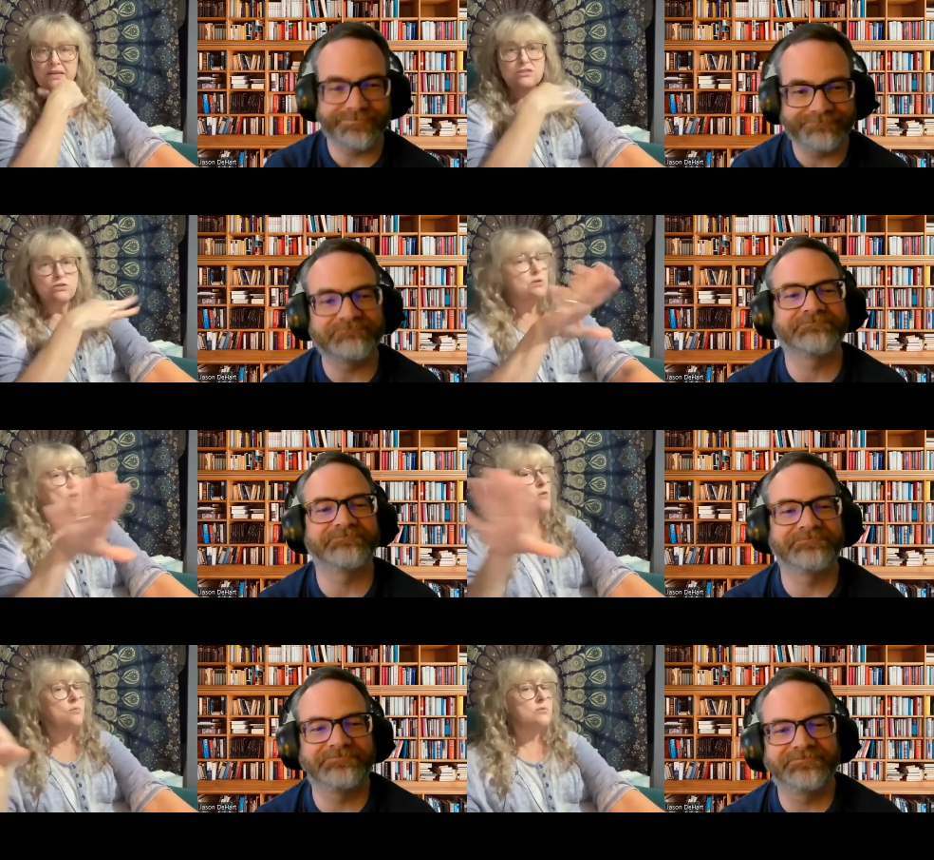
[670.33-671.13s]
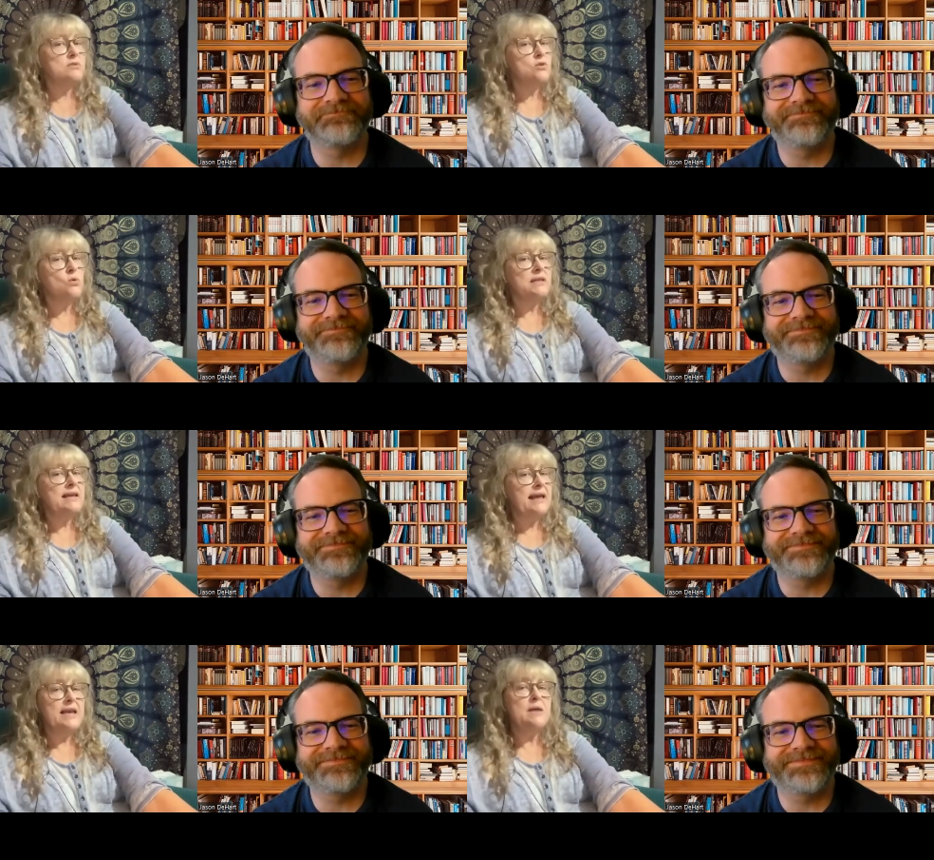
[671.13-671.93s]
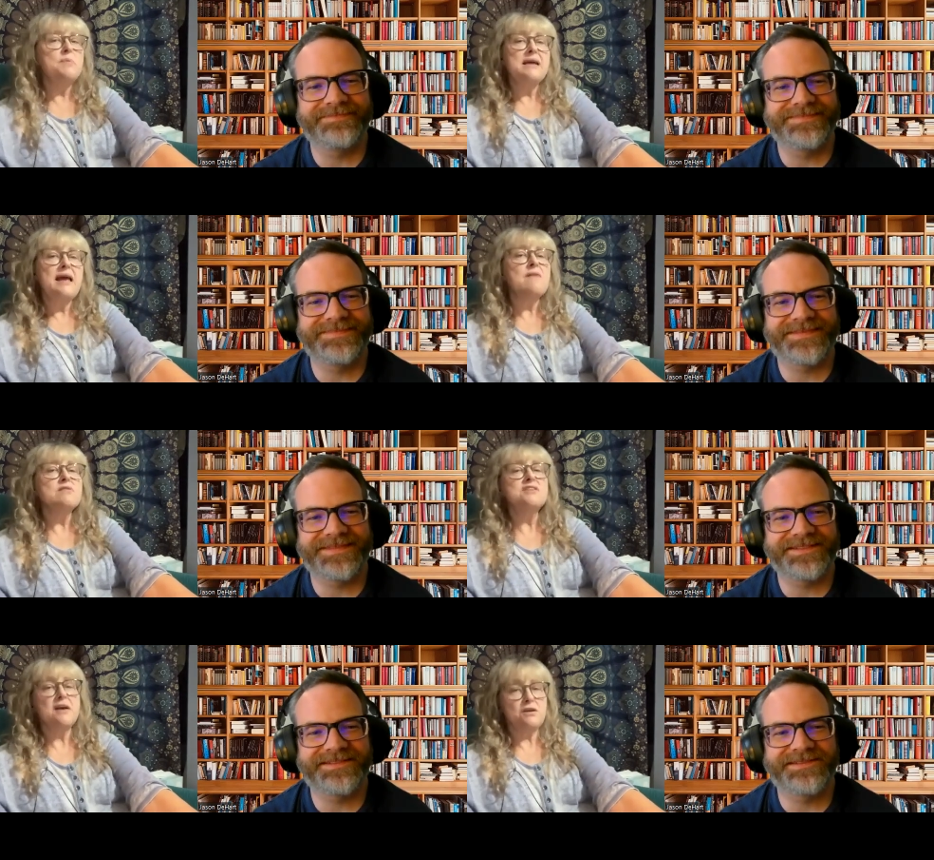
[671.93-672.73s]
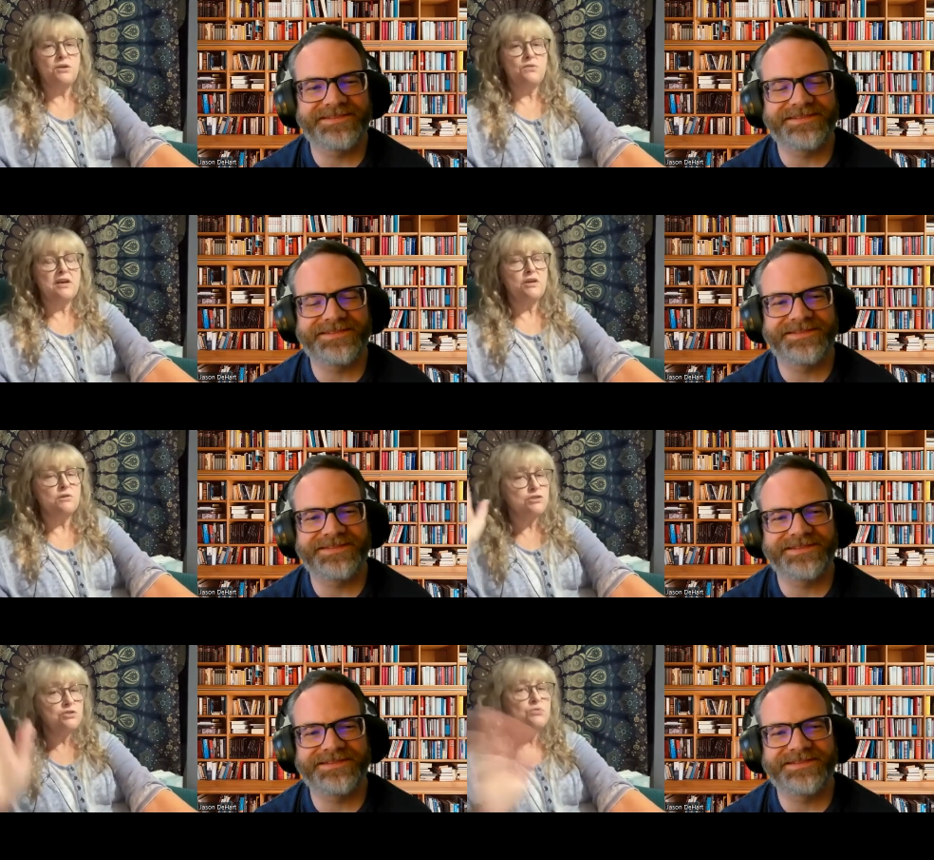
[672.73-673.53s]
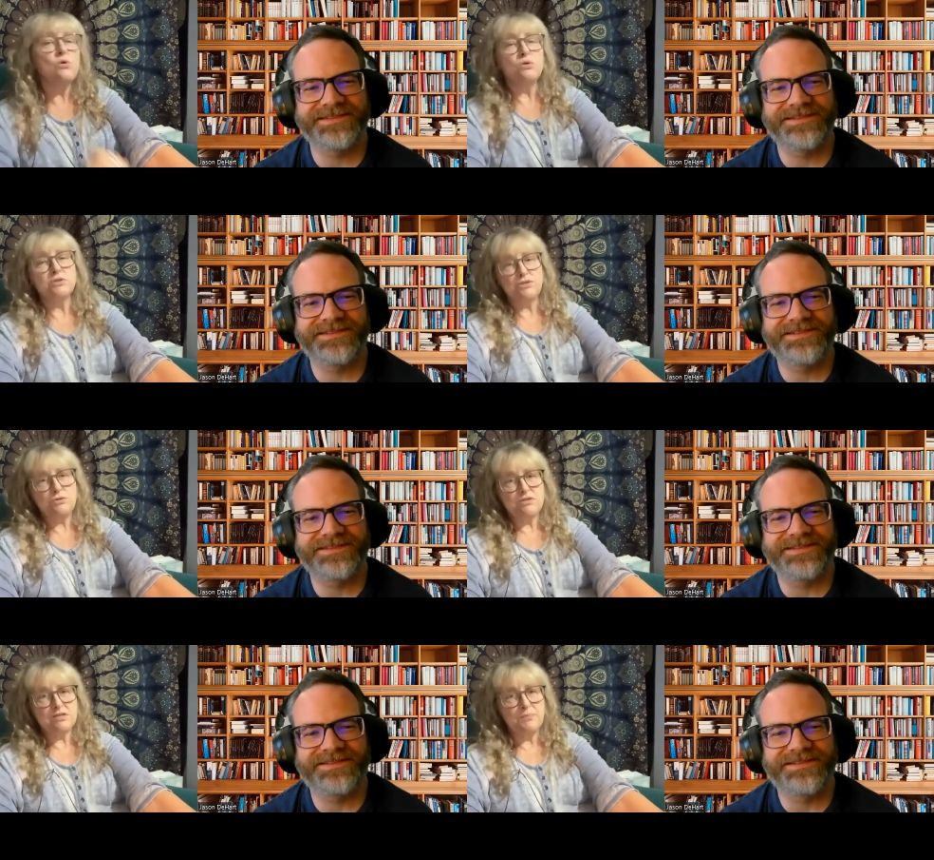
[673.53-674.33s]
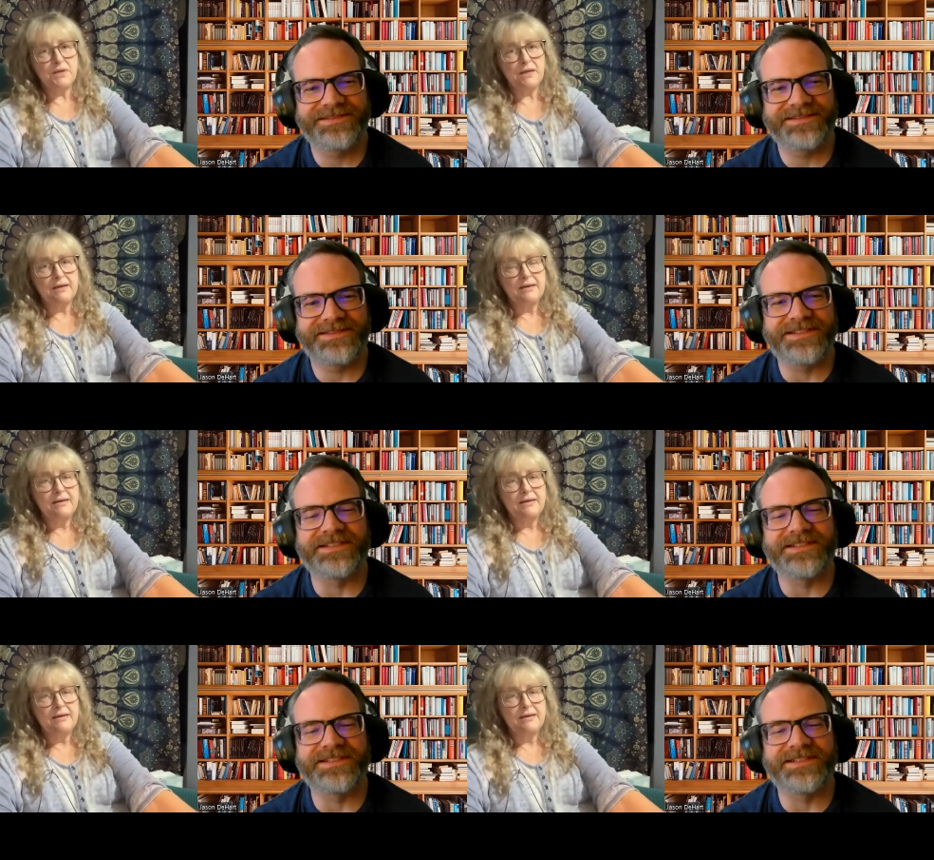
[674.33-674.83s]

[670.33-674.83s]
Speaker 1: So no, don't let anybody ever tell you that you're too old to do something